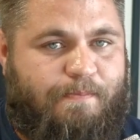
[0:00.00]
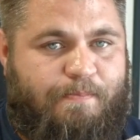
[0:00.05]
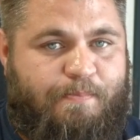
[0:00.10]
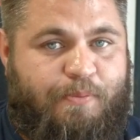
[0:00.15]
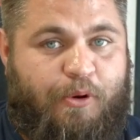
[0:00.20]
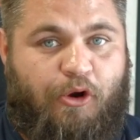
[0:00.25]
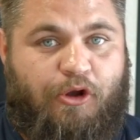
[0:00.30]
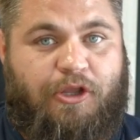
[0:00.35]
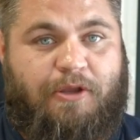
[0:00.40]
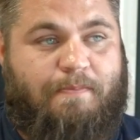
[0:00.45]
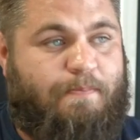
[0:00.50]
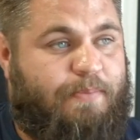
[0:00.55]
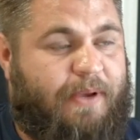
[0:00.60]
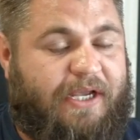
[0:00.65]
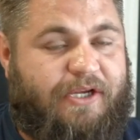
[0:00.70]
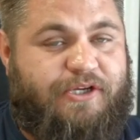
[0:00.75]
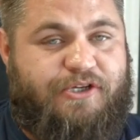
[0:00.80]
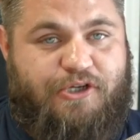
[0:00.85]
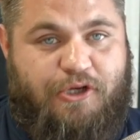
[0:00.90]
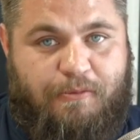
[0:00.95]
put your
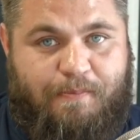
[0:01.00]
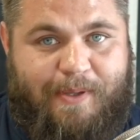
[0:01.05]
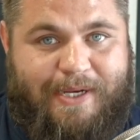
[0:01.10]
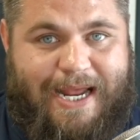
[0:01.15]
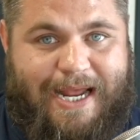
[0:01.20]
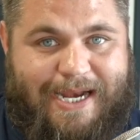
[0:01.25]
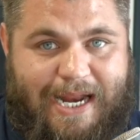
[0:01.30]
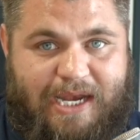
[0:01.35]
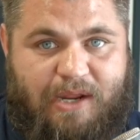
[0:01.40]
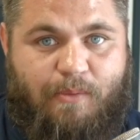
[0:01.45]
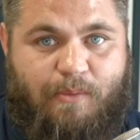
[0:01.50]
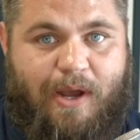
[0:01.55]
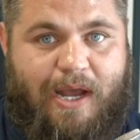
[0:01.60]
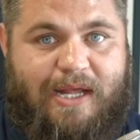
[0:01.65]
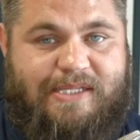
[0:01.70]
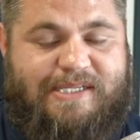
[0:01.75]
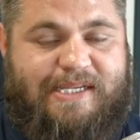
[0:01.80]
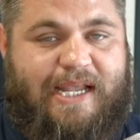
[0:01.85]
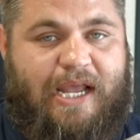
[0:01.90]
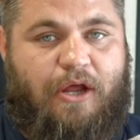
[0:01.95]
big stupid head
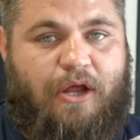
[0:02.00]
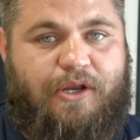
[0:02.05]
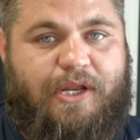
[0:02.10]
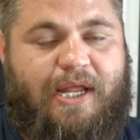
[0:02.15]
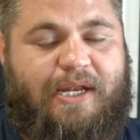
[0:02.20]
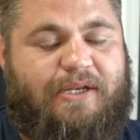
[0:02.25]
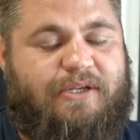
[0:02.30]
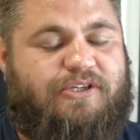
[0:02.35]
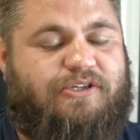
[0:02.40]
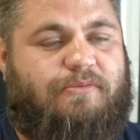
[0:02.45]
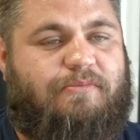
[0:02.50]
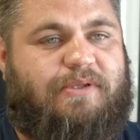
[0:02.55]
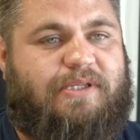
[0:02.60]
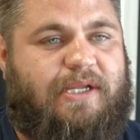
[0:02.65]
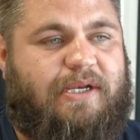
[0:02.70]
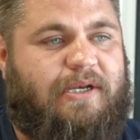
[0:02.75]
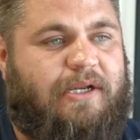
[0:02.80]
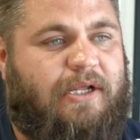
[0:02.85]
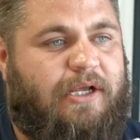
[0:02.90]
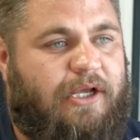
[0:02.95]
anywhere to get on the end of
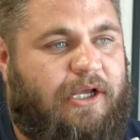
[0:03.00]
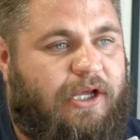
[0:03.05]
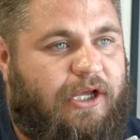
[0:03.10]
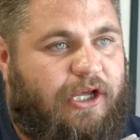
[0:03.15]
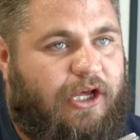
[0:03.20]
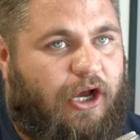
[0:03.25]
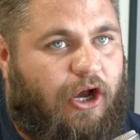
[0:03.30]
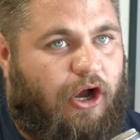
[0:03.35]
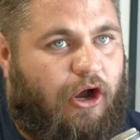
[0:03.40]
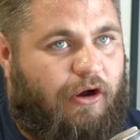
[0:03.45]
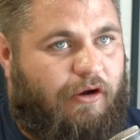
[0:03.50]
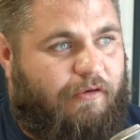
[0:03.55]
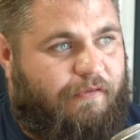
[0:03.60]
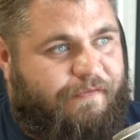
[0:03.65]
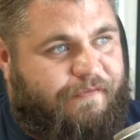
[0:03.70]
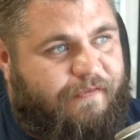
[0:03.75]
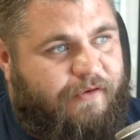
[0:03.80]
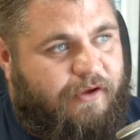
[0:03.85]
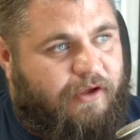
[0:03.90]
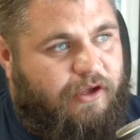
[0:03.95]
something
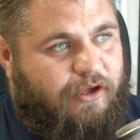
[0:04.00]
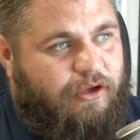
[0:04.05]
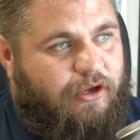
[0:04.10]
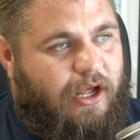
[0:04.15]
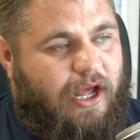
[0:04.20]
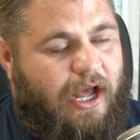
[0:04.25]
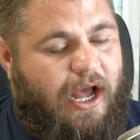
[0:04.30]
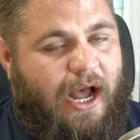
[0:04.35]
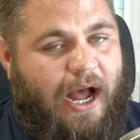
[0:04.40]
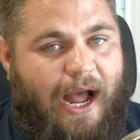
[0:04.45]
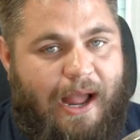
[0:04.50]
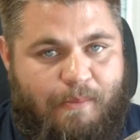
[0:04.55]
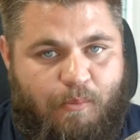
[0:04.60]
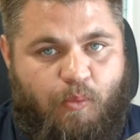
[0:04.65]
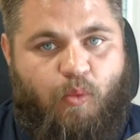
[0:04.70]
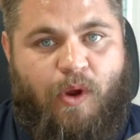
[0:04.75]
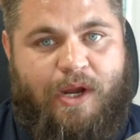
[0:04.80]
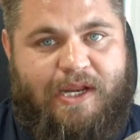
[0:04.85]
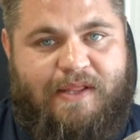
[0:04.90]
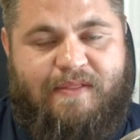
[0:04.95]
of... I'm
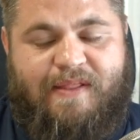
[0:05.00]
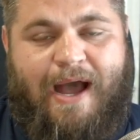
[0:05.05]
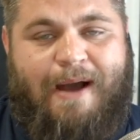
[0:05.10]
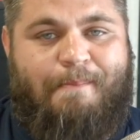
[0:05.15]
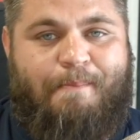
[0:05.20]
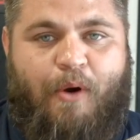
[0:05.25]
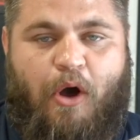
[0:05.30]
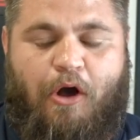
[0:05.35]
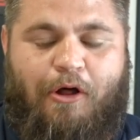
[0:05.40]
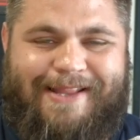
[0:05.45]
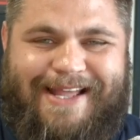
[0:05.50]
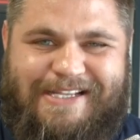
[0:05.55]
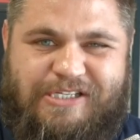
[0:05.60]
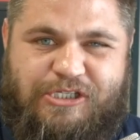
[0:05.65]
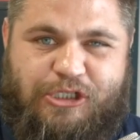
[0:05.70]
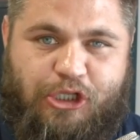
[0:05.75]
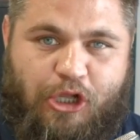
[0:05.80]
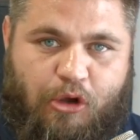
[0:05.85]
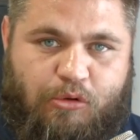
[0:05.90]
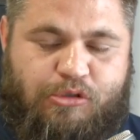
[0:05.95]
winning that ball. There's
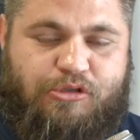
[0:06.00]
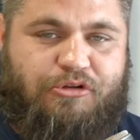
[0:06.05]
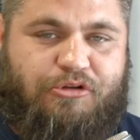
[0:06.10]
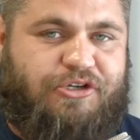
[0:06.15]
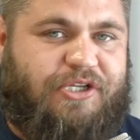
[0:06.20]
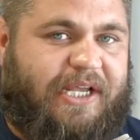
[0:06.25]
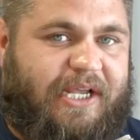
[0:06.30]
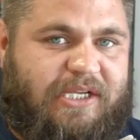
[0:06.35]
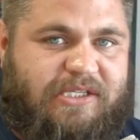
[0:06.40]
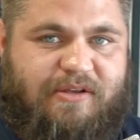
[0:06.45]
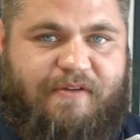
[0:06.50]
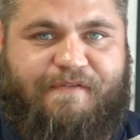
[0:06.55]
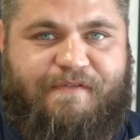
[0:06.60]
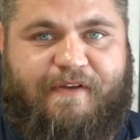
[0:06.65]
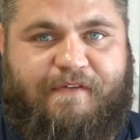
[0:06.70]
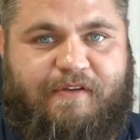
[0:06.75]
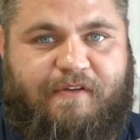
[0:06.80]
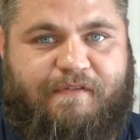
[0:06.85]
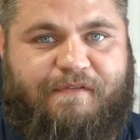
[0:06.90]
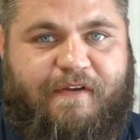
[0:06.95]
no such thing as a
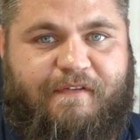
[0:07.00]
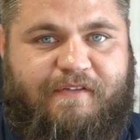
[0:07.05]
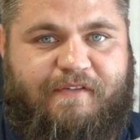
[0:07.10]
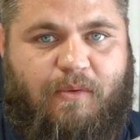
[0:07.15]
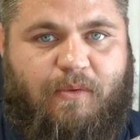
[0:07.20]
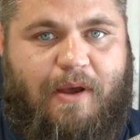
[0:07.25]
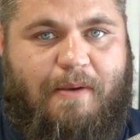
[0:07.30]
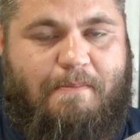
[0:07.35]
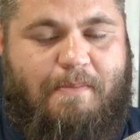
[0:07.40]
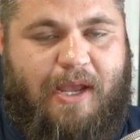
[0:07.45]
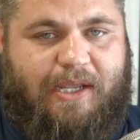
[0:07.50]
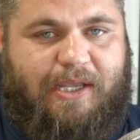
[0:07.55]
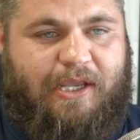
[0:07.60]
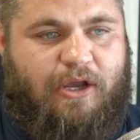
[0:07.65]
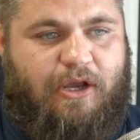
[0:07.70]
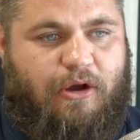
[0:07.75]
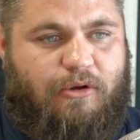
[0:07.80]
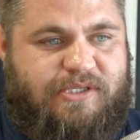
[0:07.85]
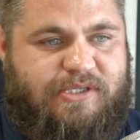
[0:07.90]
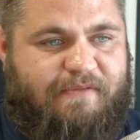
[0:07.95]
50-50 when Mengi
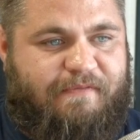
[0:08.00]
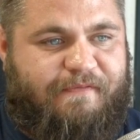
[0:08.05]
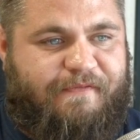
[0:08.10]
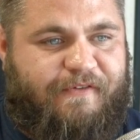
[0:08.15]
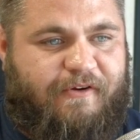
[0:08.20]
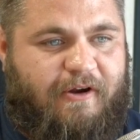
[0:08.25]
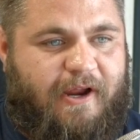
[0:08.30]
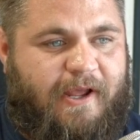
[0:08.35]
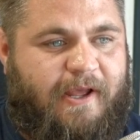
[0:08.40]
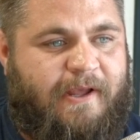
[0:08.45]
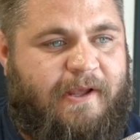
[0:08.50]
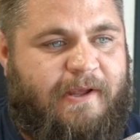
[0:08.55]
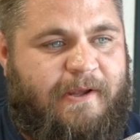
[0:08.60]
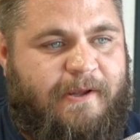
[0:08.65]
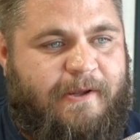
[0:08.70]
goes in for it.